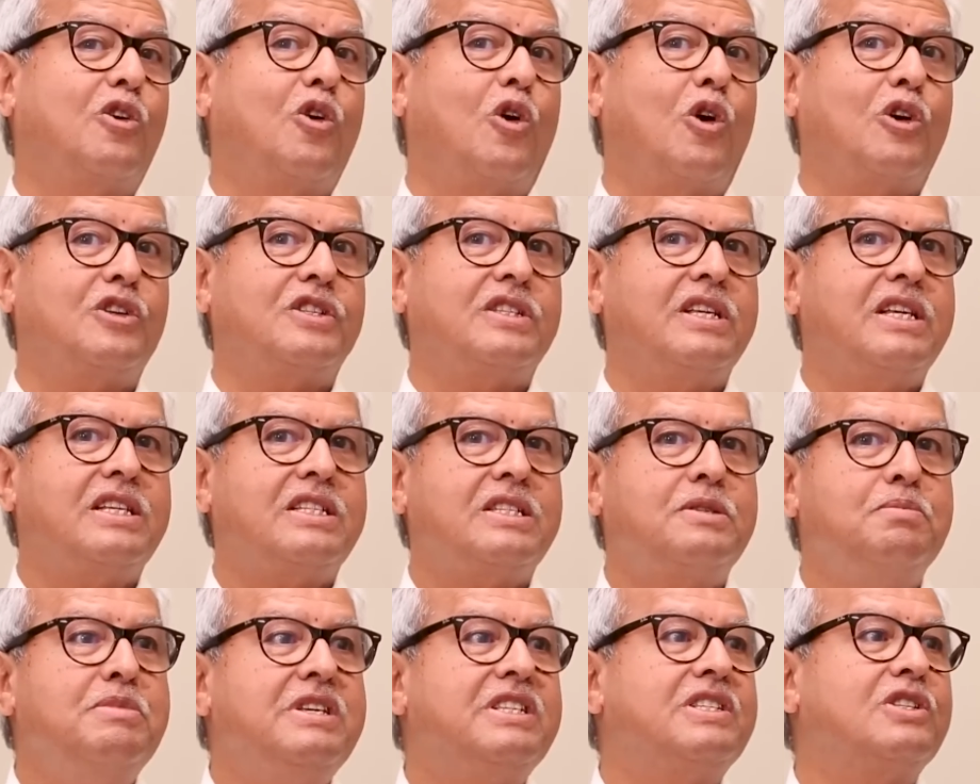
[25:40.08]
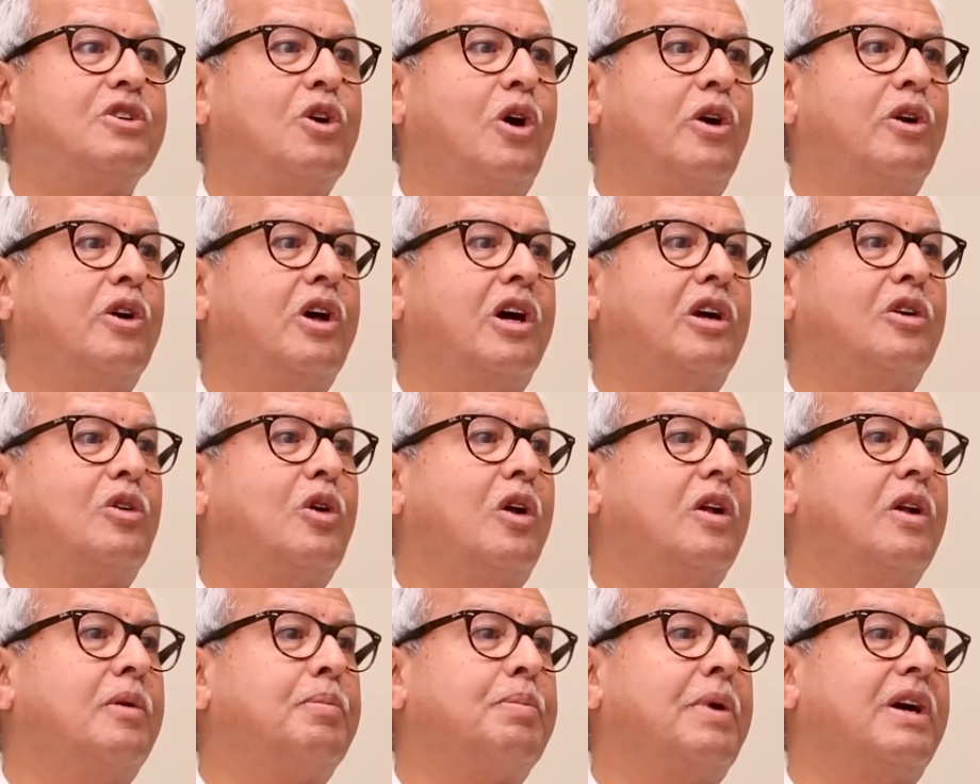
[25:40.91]
grossest misconduct
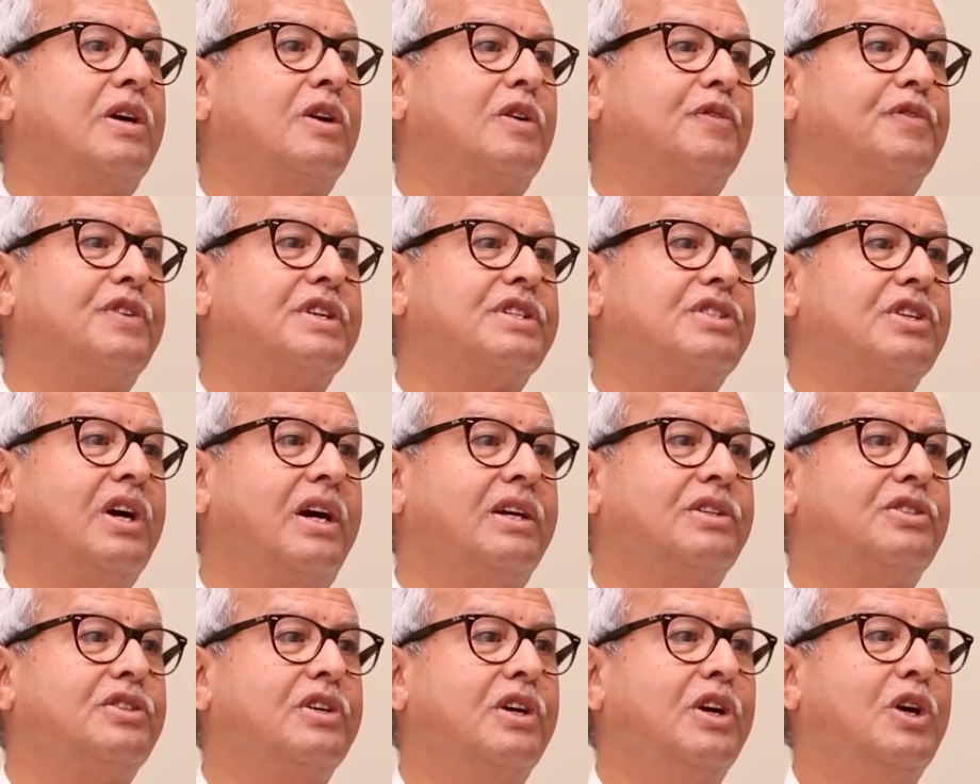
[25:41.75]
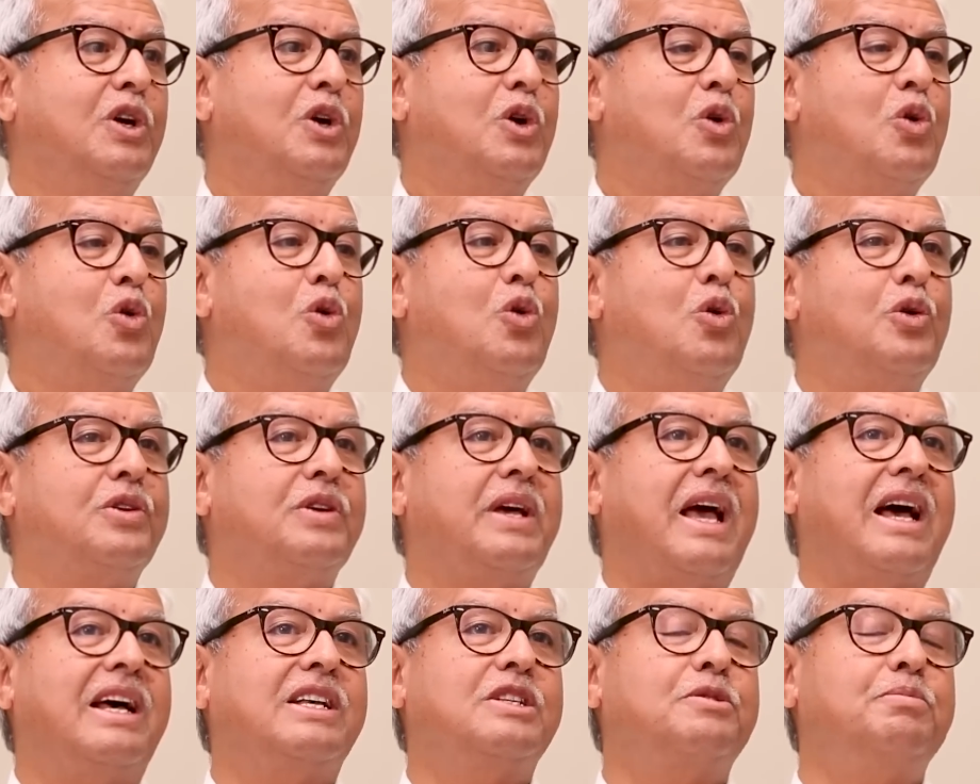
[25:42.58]
on a part of a judge
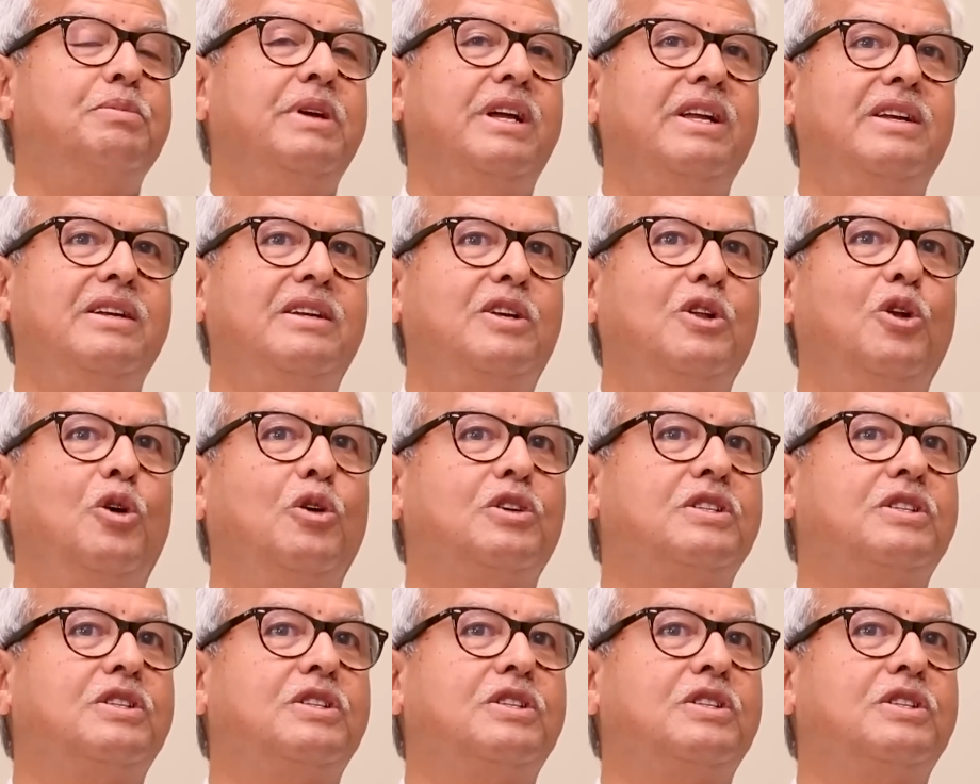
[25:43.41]
who has been,